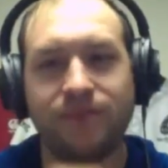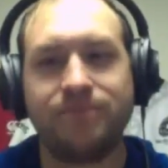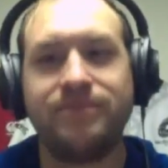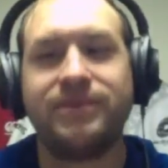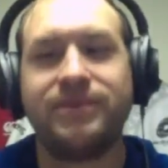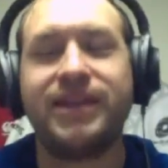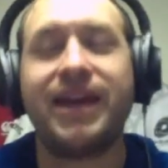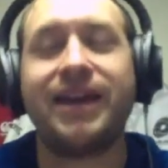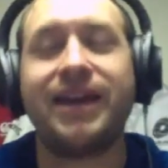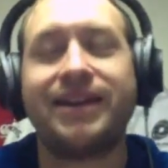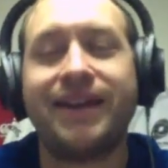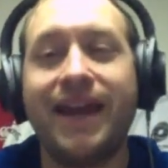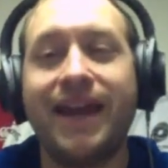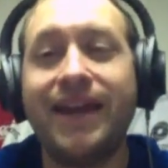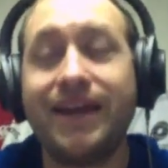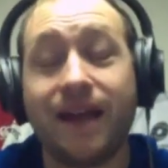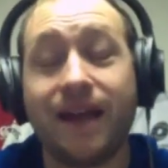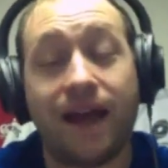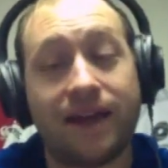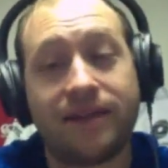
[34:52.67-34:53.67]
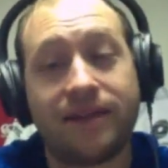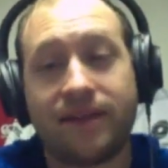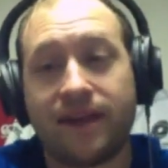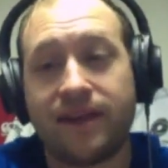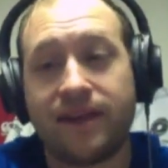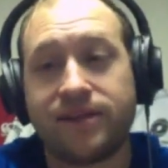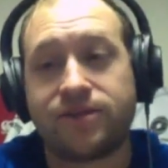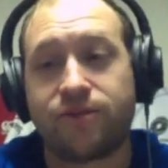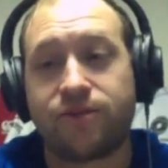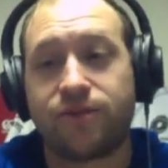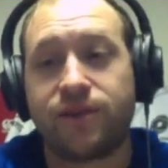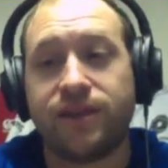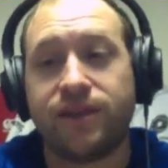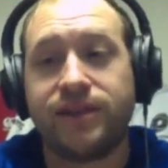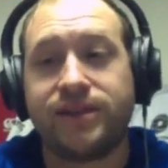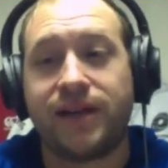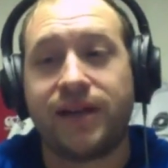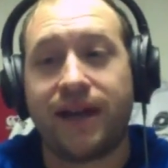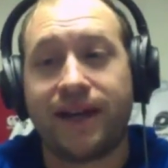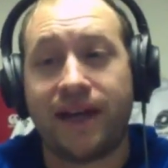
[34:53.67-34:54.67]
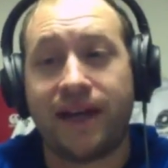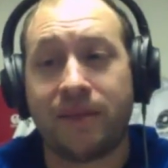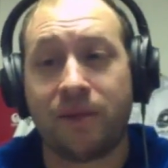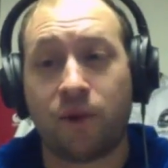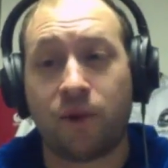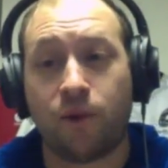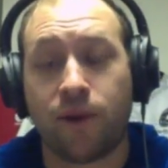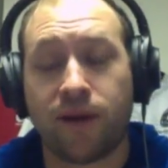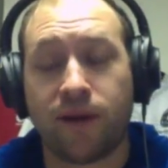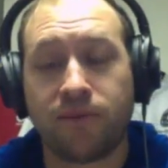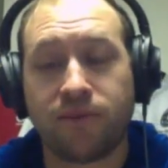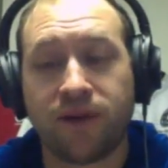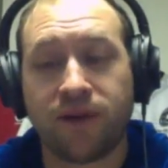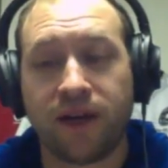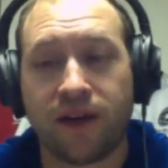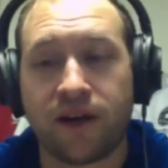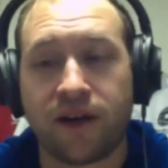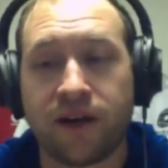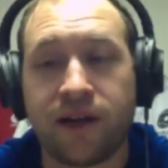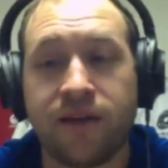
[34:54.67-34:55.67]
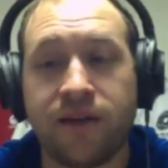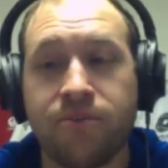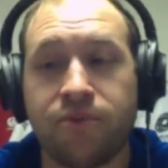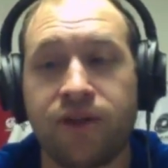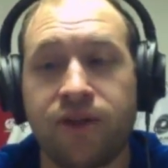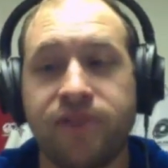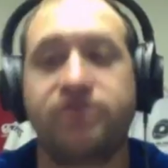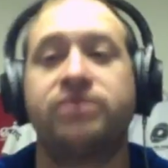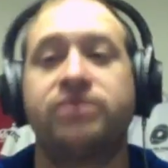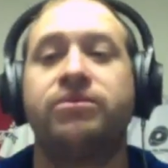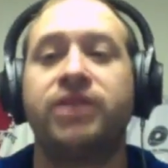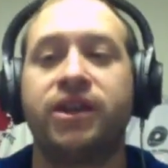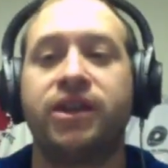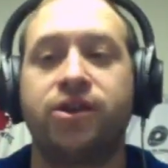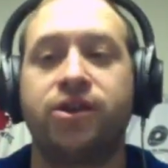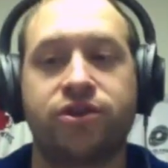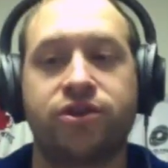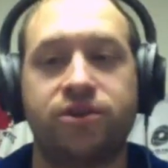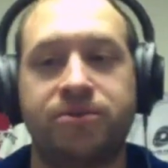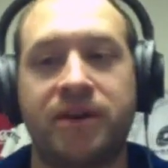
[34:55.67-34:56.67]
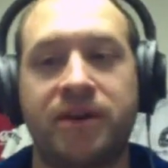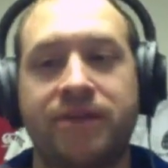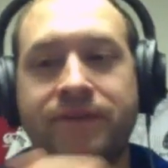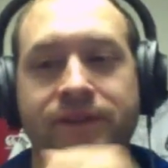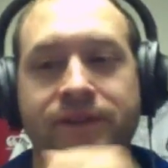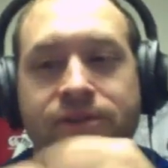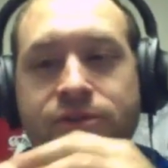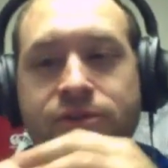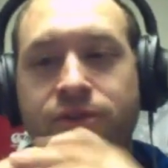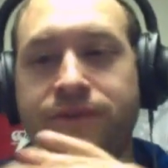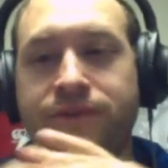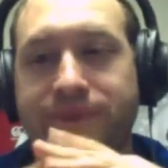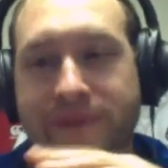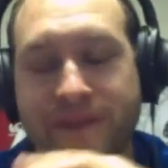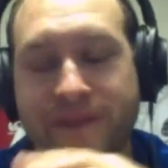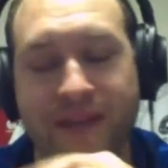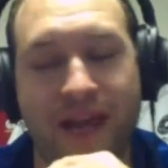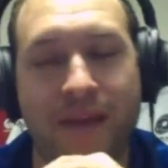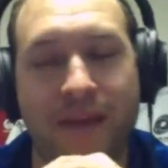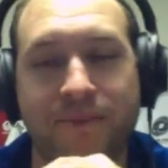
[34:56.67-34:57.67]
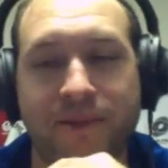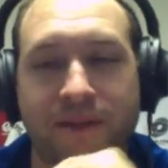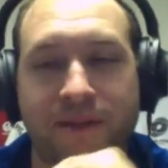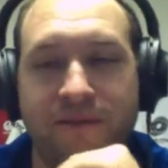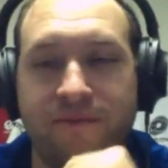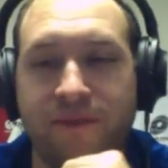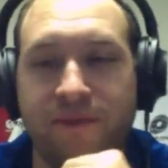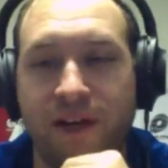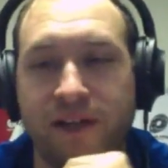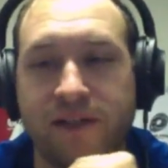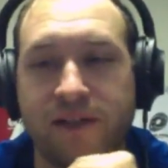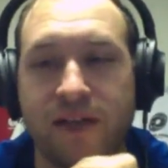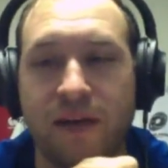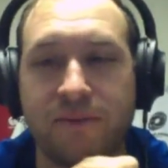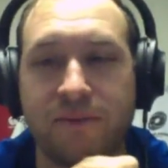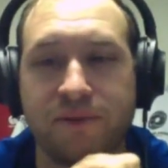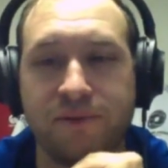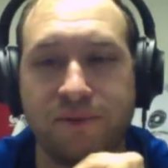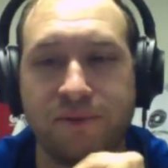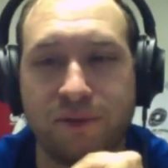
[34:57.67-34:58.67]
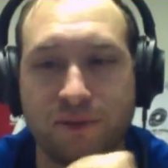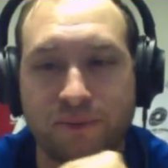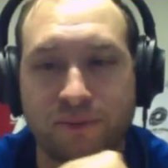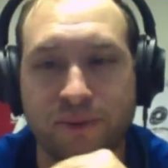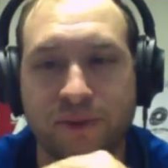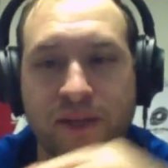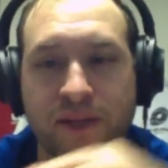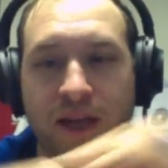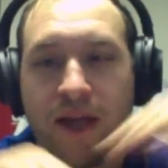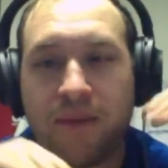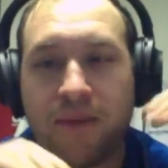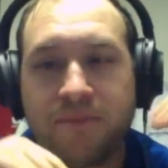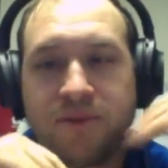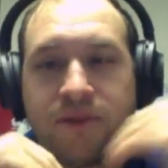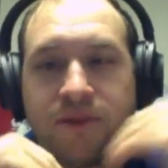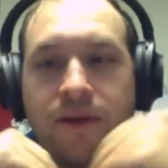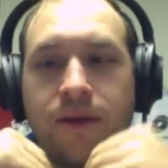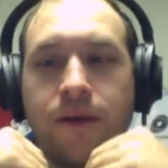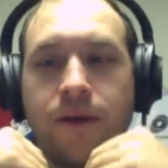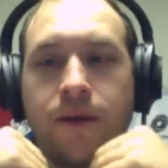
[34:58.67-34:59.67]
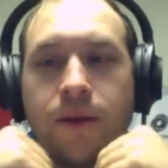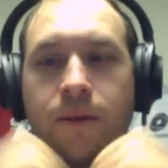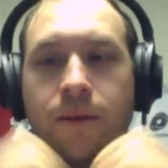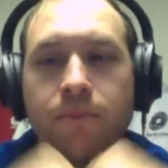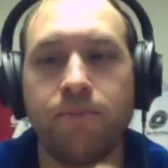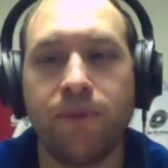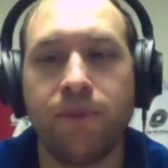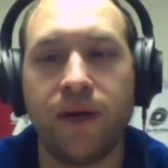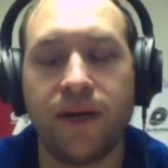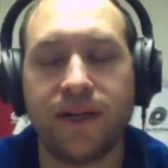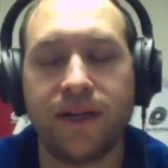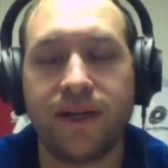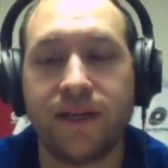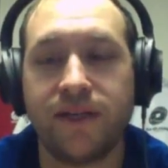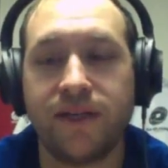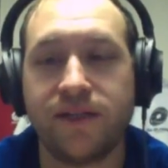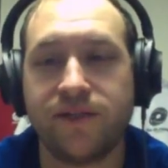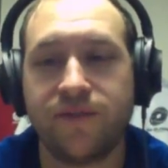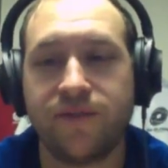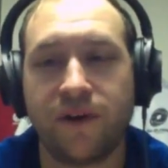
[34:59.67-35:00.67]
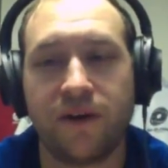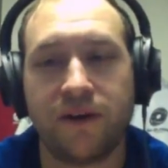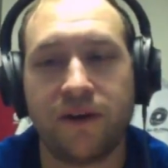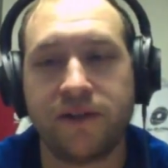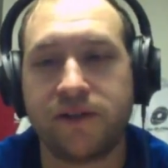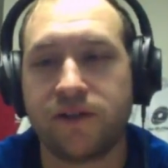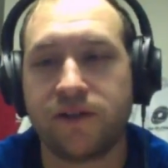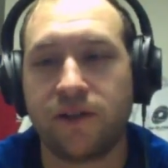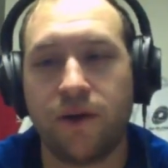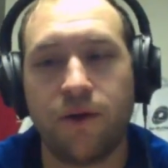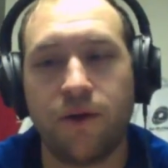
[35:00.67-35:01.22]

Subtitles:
yeah, Nate, I think, is a really dynamic wing player. He brings some leadership, having served as captain and vice captain multiple times, but he is very slow